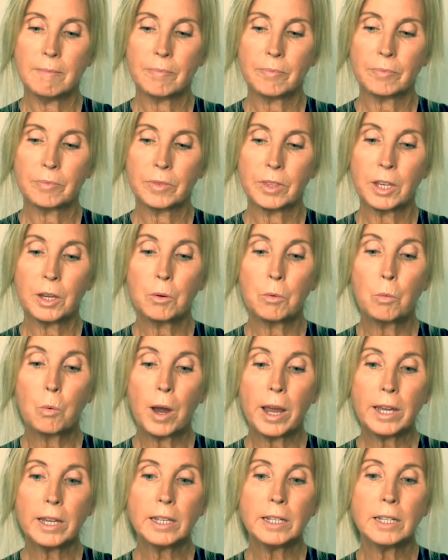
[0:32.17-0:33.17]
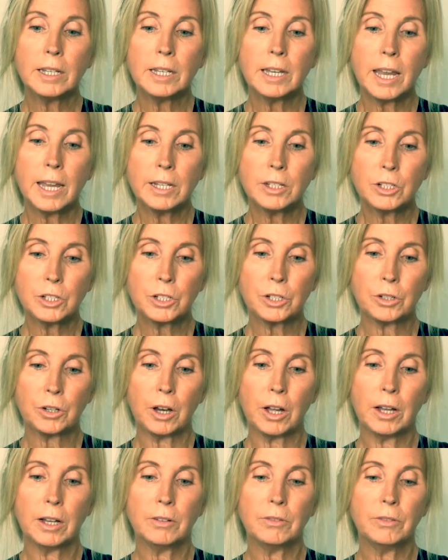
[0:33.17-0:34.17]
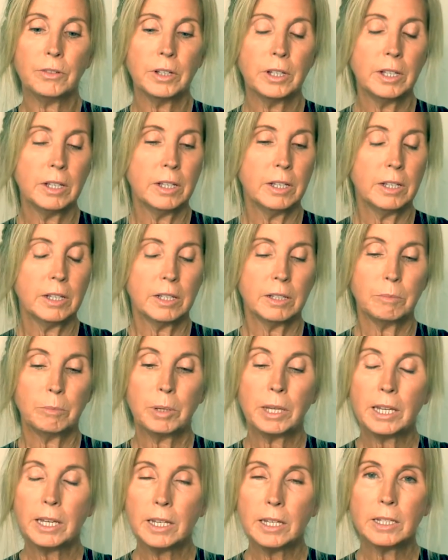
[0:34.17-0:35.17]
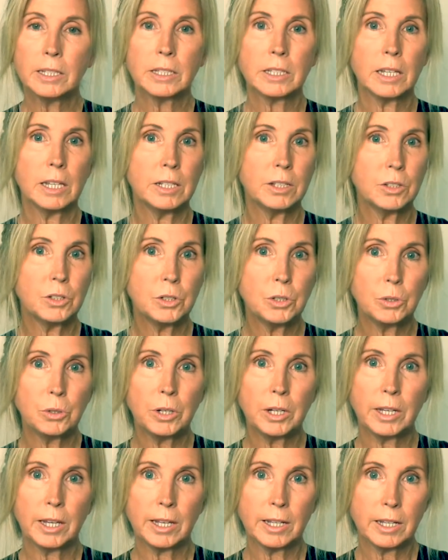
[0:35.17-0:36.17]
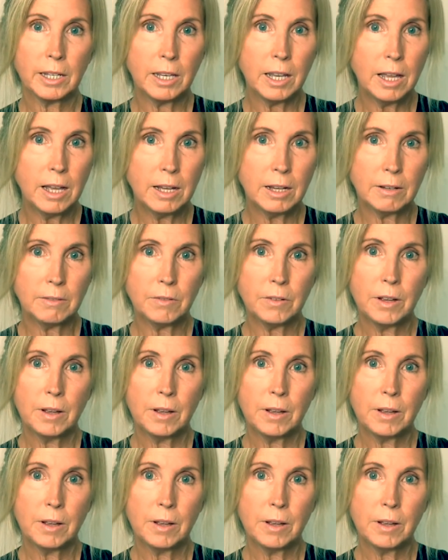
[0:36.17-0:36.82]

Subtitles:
the awakened nature of peace and joy and love,